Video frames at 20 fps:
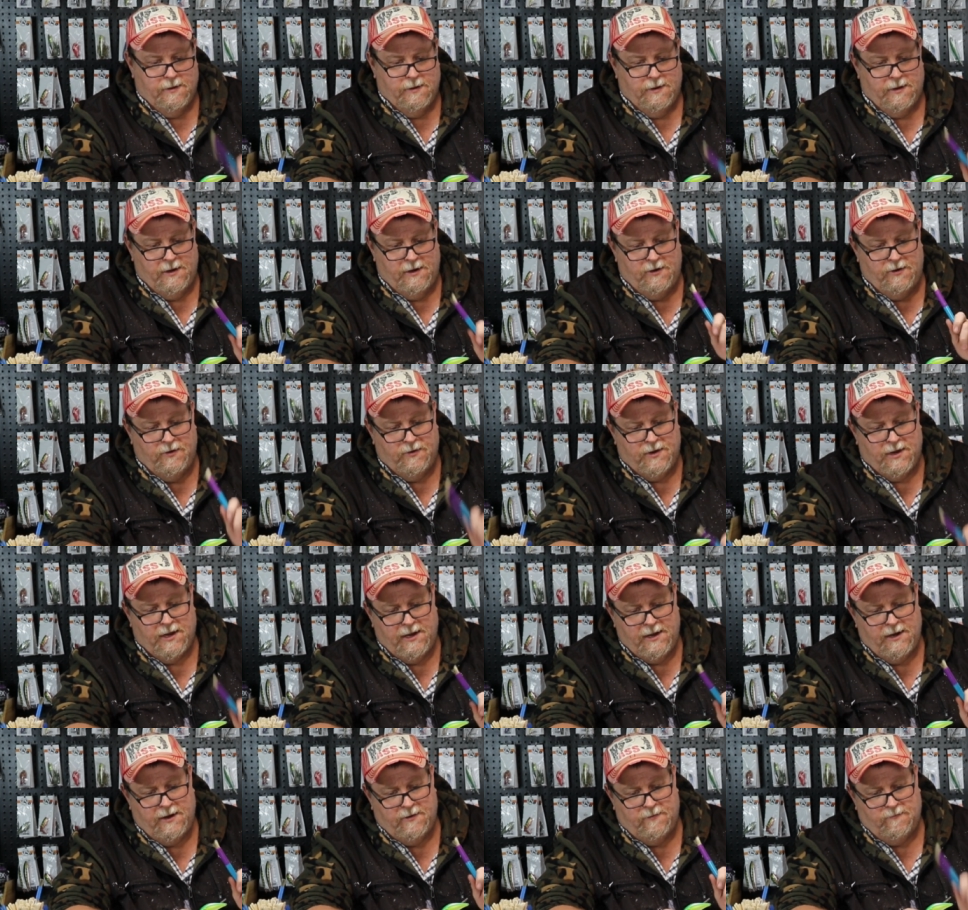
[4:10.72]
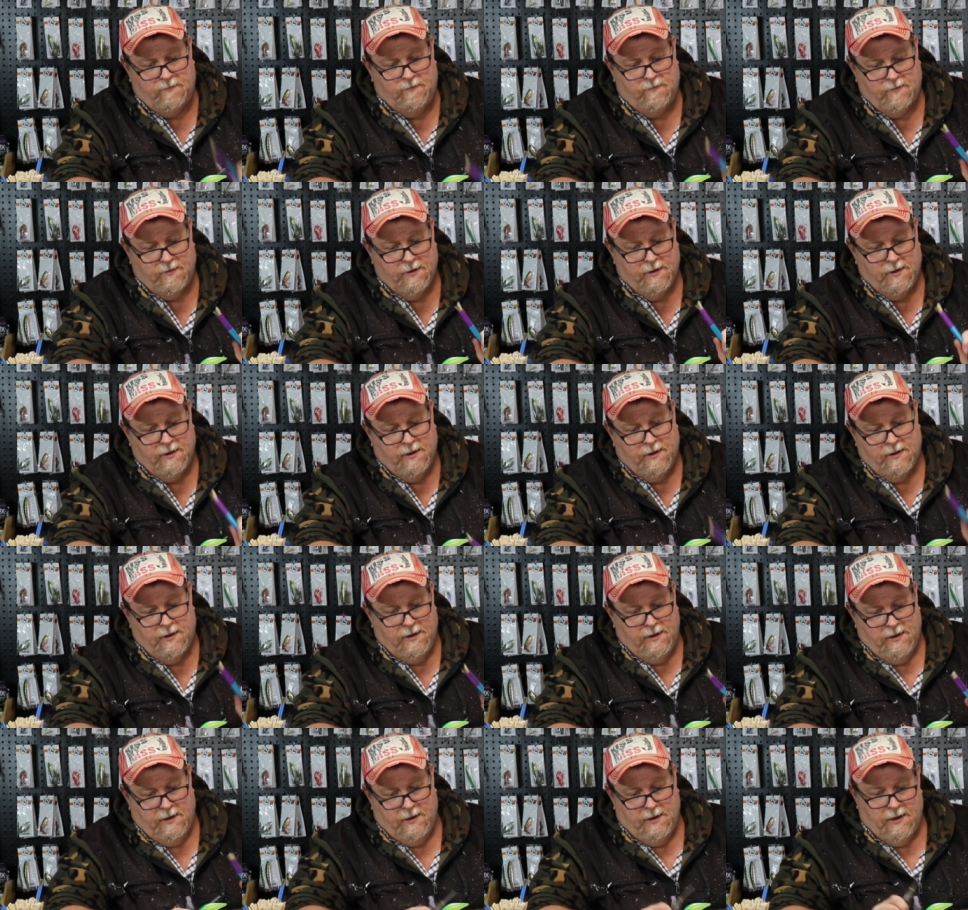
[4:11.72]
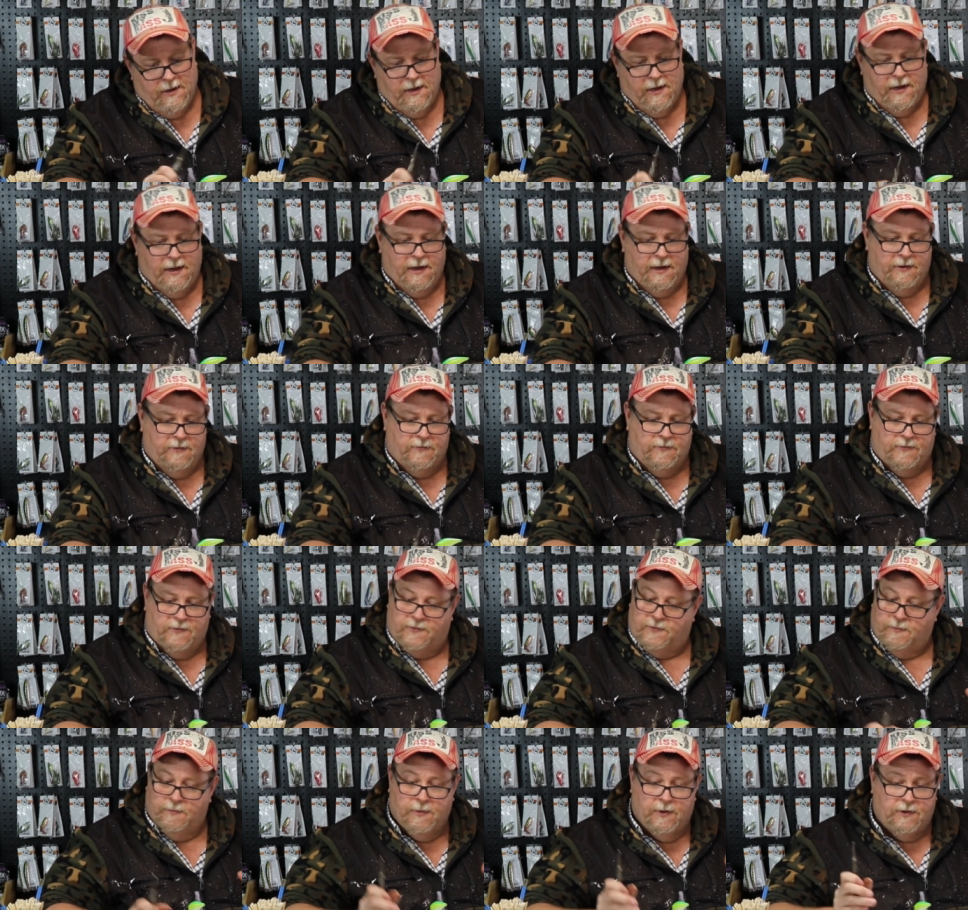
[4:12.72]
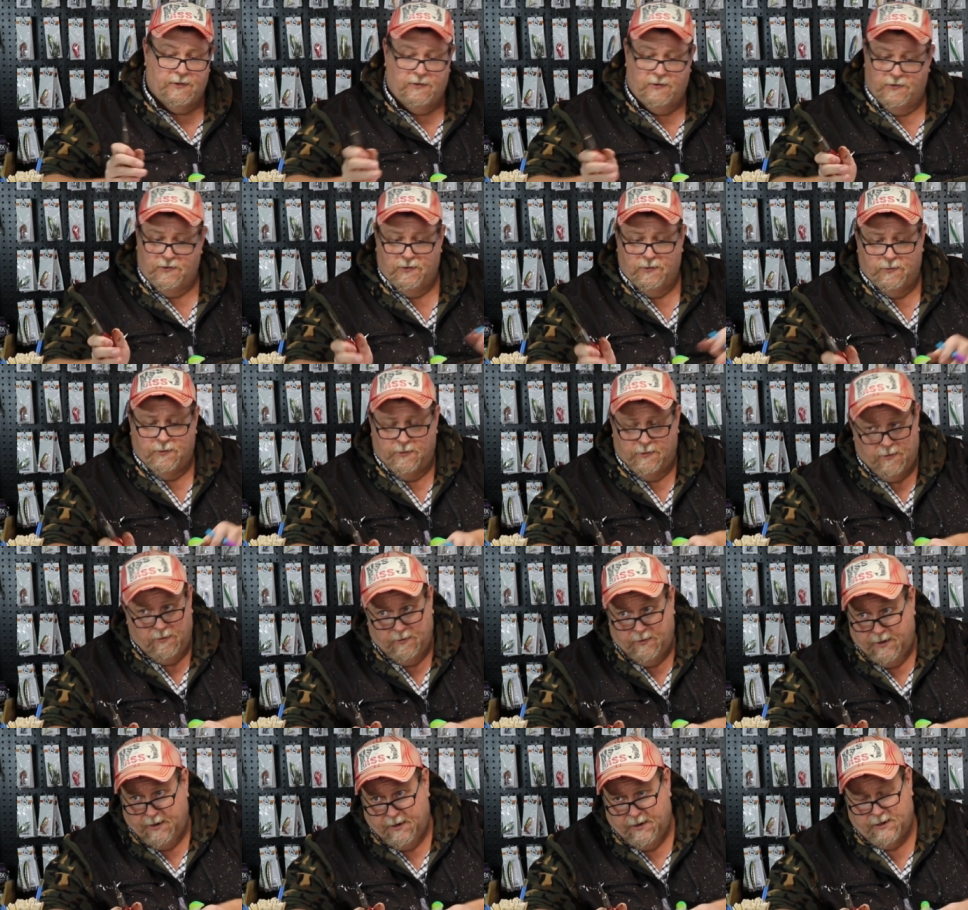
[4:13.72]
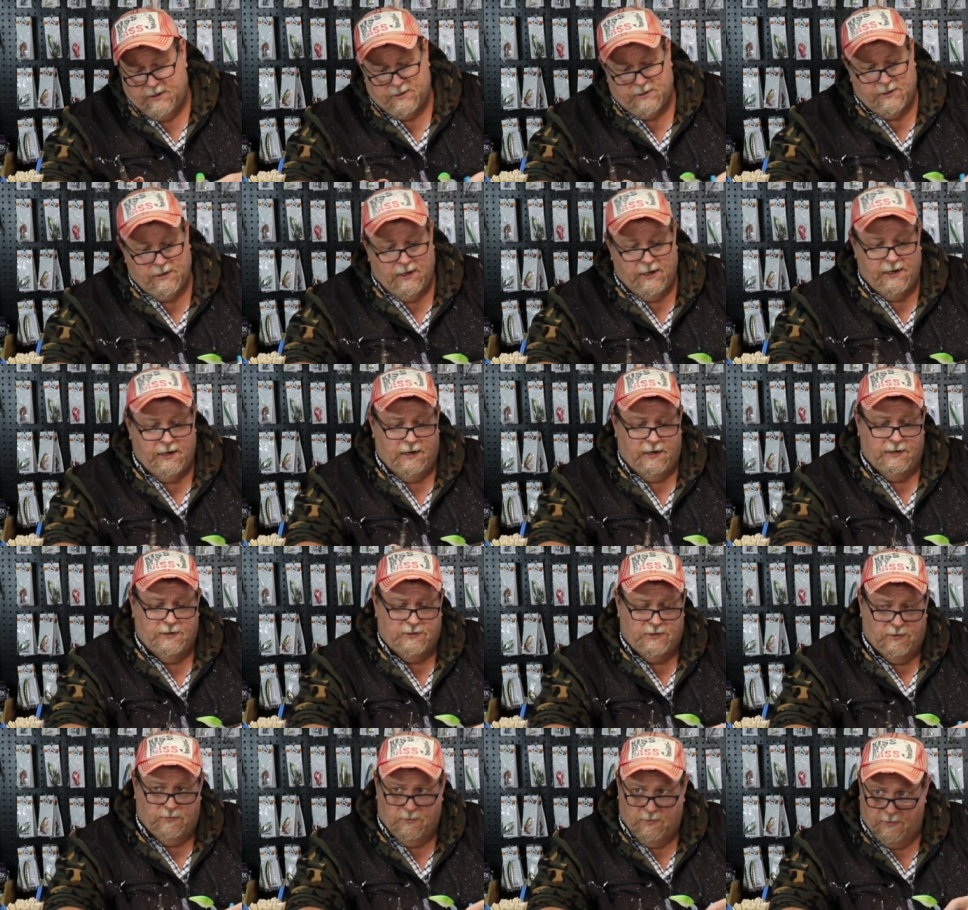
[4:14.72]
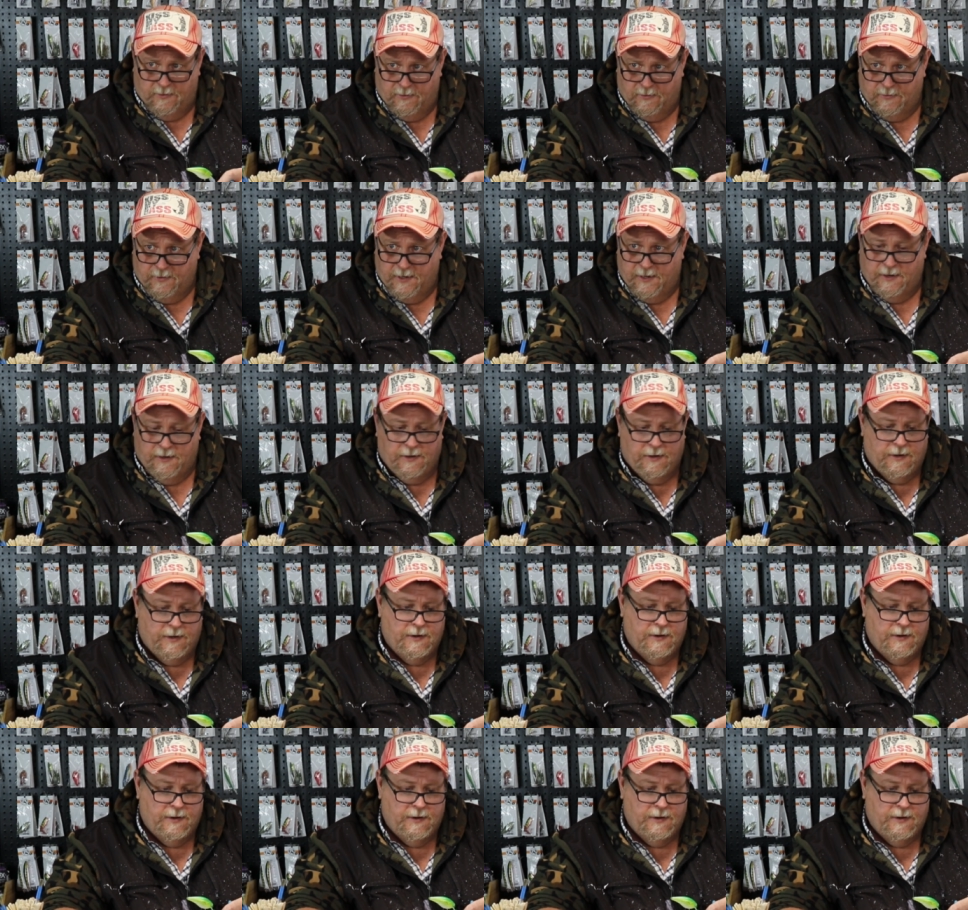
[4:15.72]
And you get as, as much as you want on there as as little as you want on there.